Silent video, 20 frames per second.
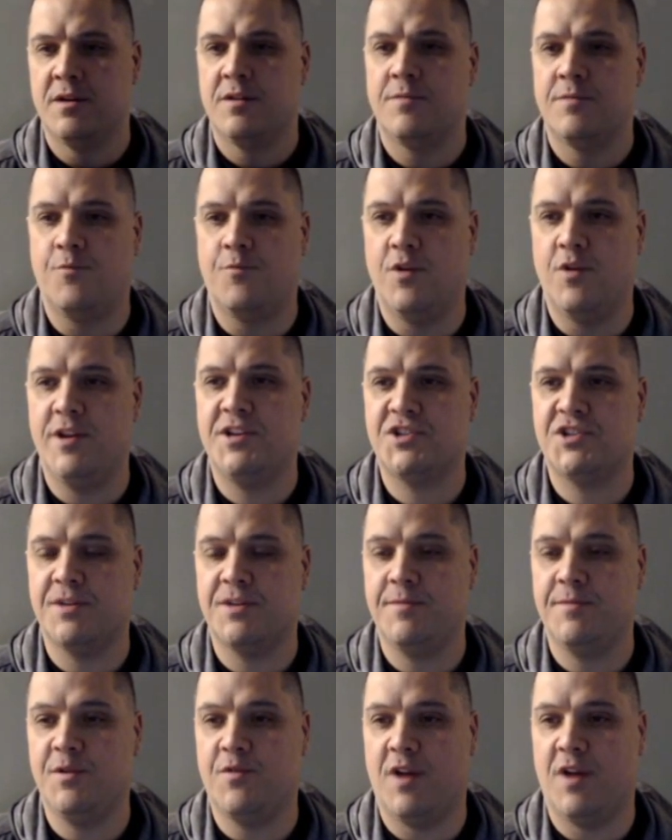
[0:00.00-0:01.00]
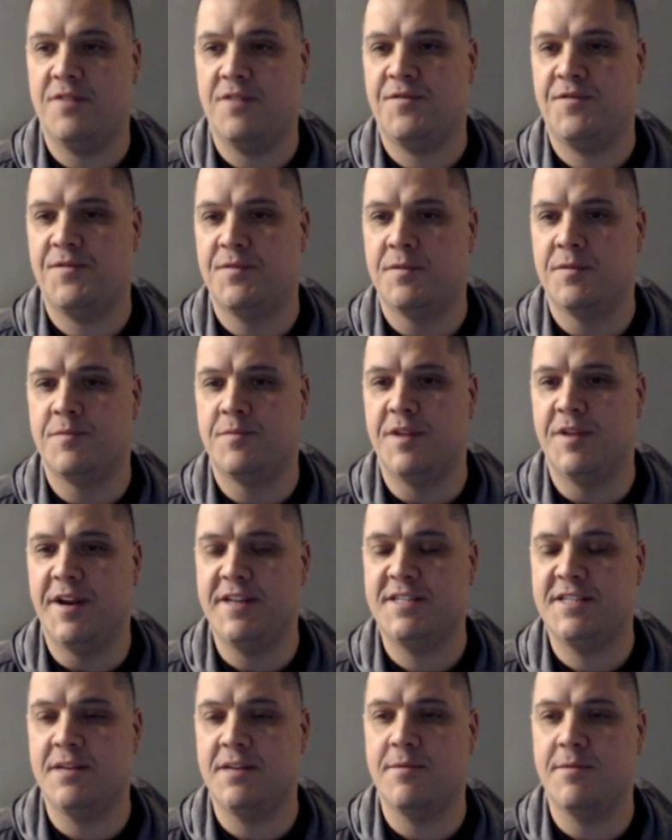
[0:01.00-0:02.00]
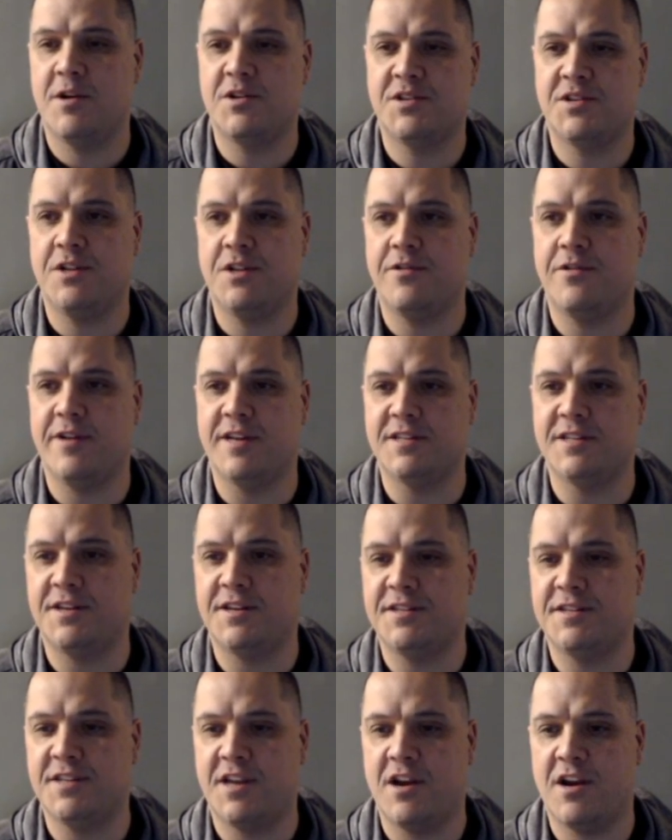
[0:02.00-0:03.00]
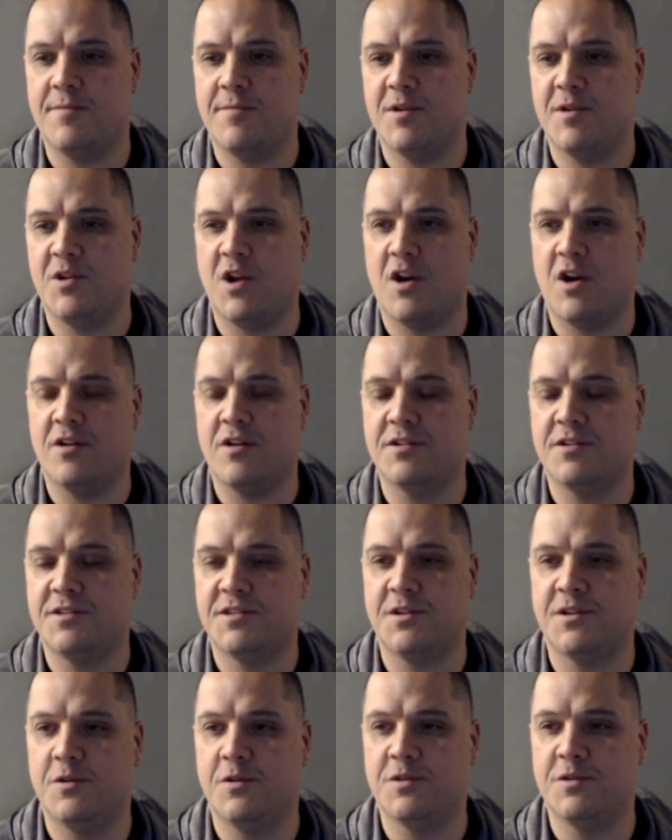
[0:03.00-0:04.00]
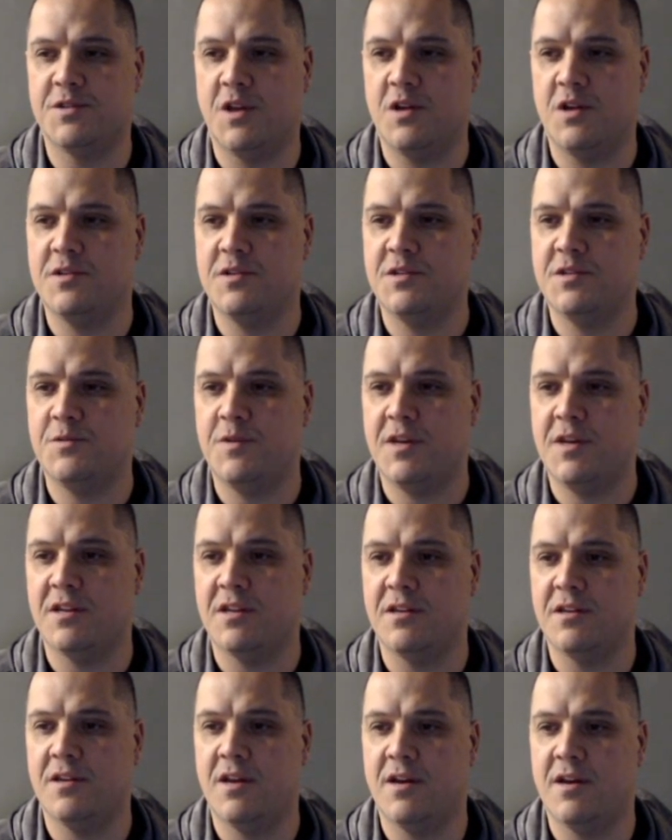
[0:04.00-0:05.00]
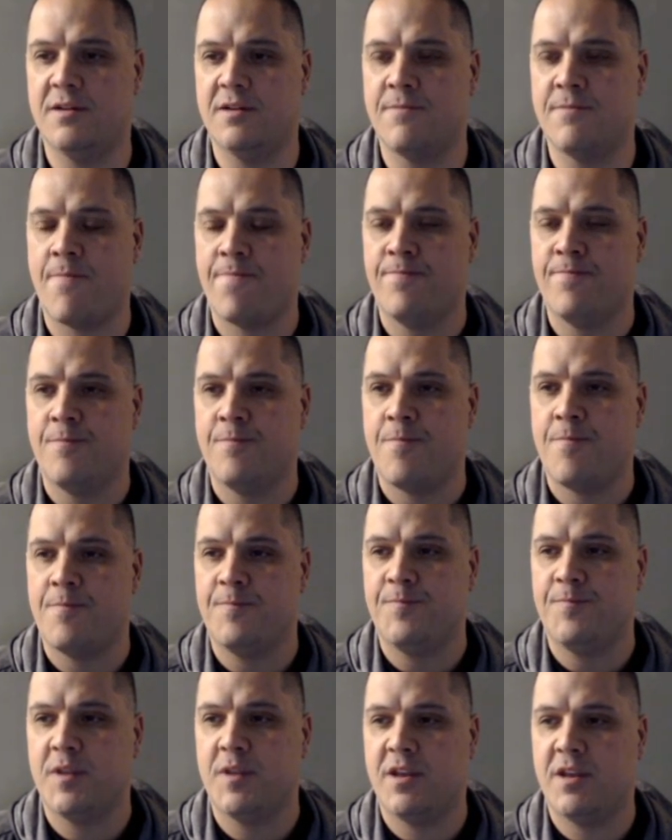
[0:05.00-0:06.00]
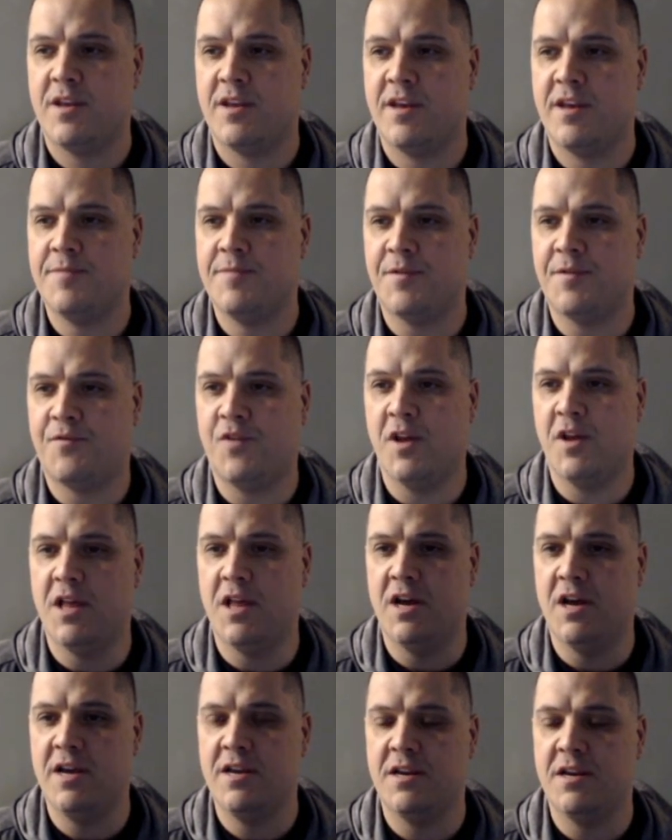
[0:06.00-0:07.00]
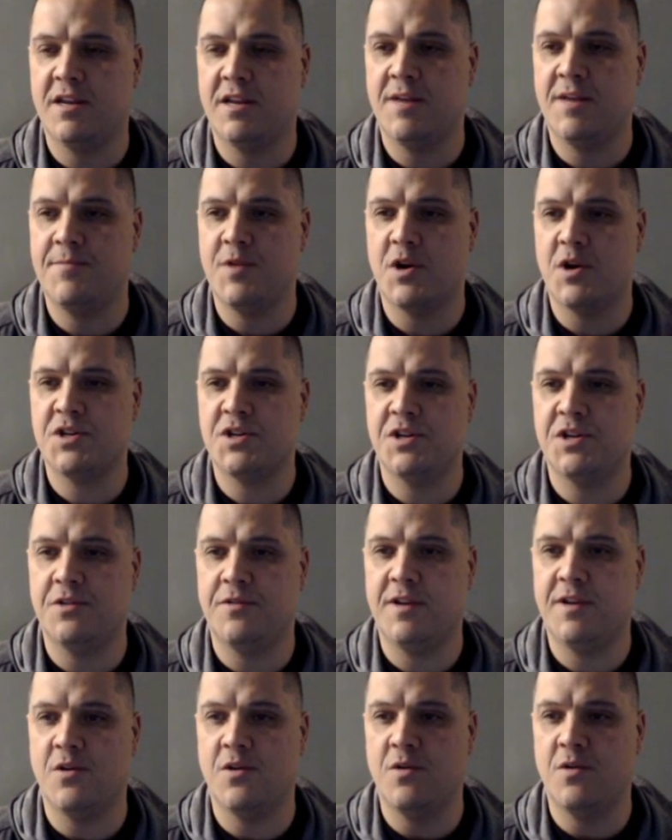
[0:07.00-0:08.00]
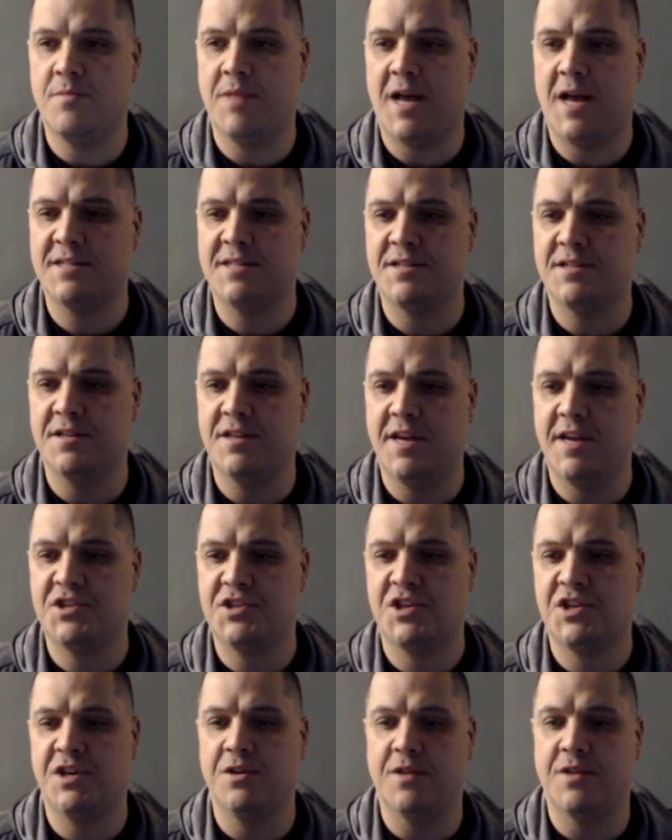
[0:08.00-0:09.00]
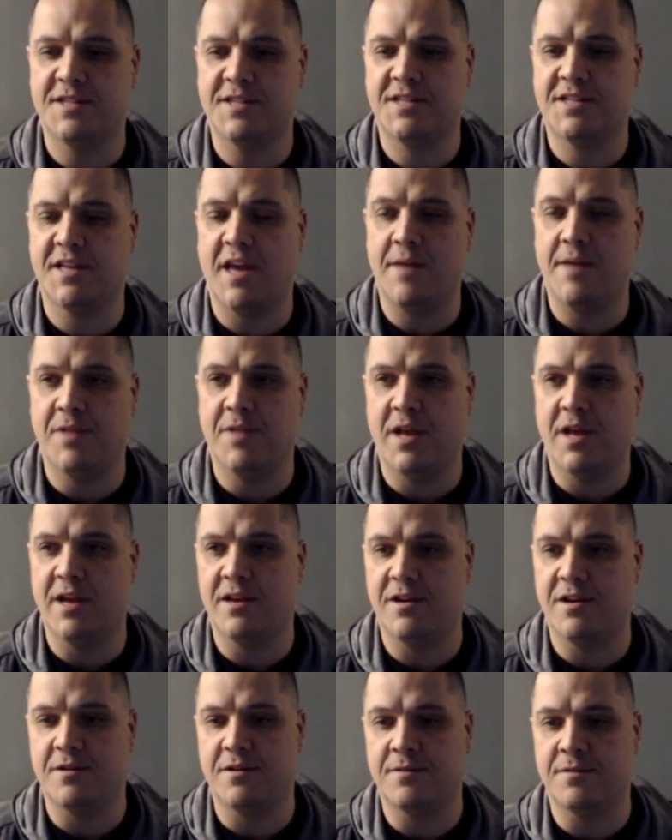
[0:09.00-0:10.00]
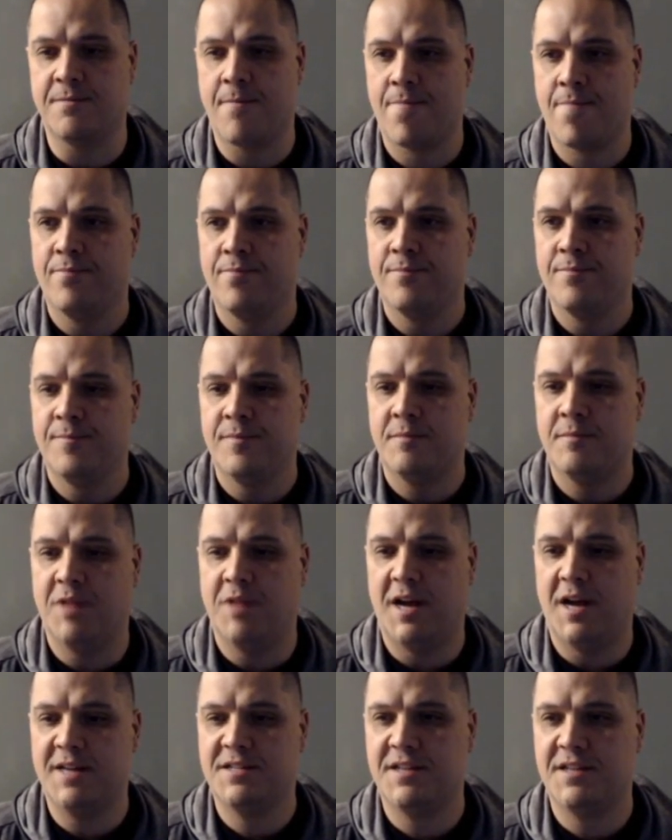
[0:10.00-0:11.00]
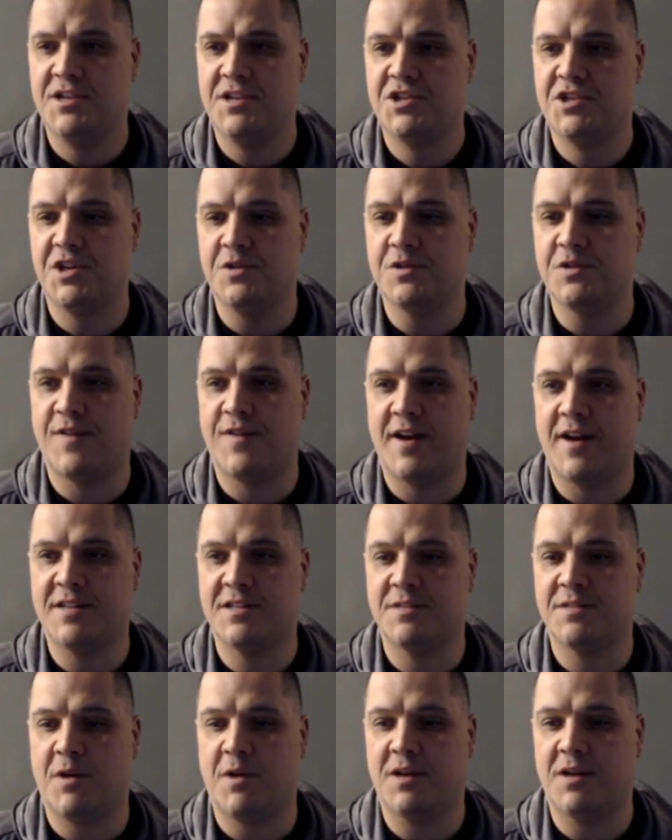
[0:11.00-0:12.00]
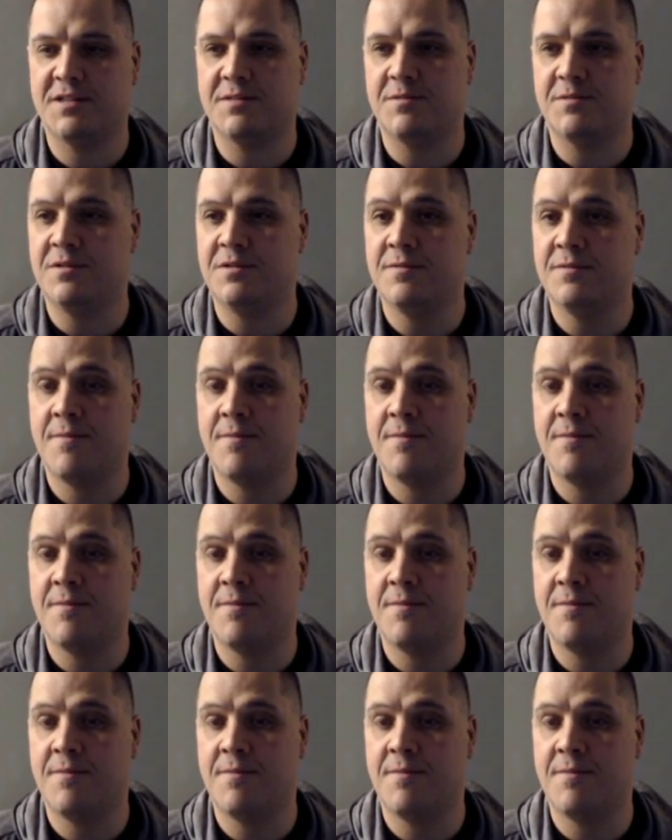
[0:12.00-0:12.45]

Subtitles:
British could be rough. The nice thing about artillery is it doesn't care about guards, so as long as we can keep the front line and keep the artillery going, blast in the HQ, that's the game plan here. Blast the HQ as fast as possible.